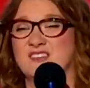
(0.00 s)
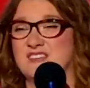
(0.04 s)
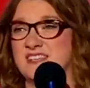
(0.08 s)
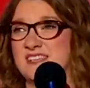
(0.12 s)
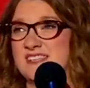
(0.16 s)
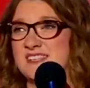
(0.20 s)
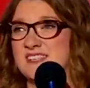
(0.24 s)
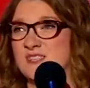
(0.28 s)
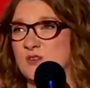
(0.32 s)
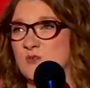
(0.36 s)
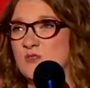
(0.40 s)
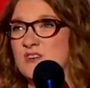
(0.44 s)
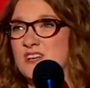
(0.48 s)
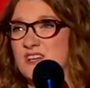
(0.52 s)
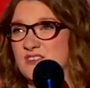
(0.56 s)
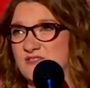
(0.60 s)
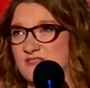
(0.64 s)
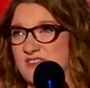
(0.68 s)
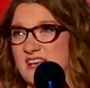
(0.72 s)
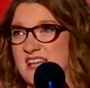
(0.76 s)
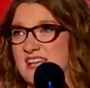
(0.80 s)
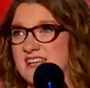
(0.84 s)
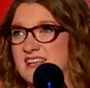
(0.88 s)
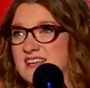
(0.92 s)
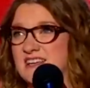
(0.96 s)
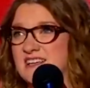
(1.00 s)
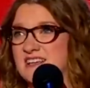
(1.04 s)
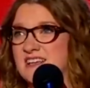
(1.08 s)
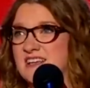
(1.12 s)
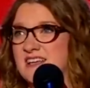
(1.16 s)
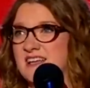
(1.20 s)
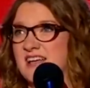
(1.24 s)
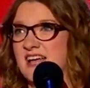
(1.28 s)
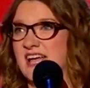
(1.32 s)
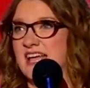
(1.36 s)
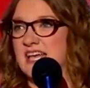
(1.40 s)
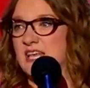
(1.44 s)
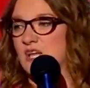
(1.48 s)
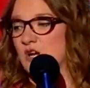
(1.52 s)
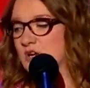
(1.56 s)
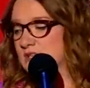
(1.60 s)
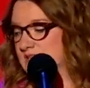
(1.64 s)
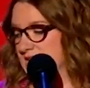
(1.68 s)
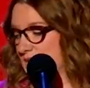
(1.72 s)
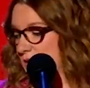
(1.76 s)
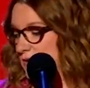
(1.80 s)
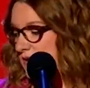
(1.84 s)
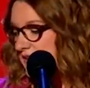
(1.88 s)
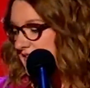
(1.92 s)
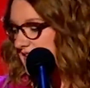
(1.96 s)
because he's so lovely, he looked
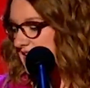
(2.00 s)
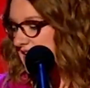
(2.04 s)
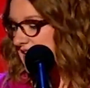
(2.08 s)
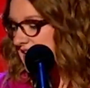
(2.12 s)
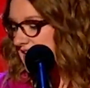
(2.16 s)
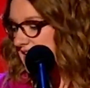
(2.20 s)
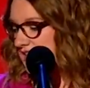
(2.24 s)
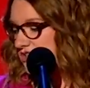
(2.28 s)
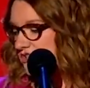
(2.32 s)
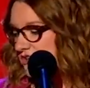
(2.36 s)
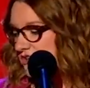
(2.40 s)
down at the litter